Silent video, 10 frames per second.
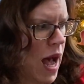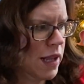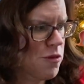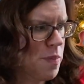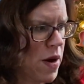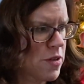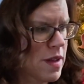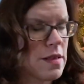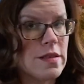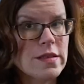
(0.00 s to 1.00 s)
Olive
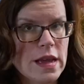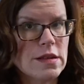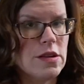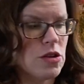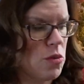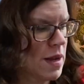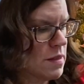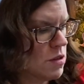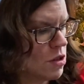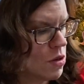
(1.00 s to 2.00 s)
barked and Santa knew what
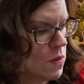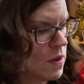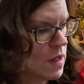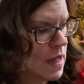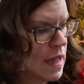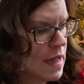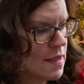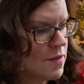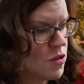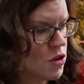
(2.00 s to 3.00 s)
to do.
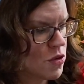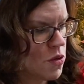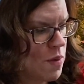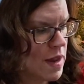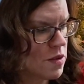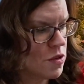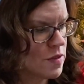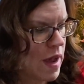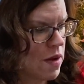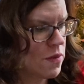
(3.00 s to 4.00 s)
He steered the reindeer
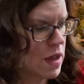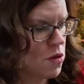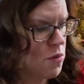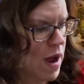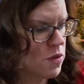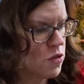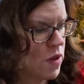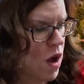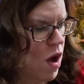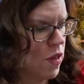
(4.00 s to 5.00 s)
down and around so
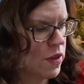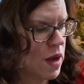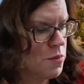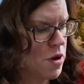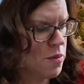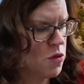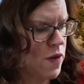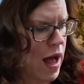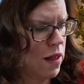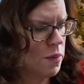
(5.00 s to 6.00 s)
that all the gumdrops
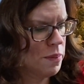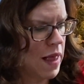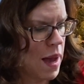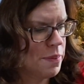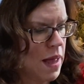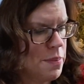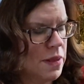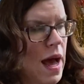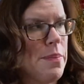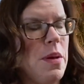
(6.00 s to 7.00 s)
fell, plop, plop,
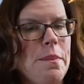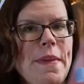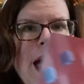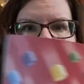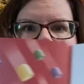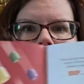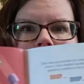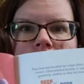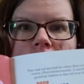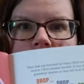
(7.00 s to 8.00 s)
plop, back
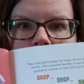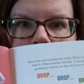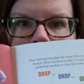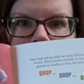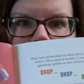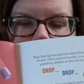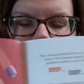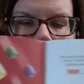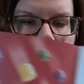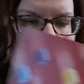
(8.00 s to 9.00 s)
into the toy sack.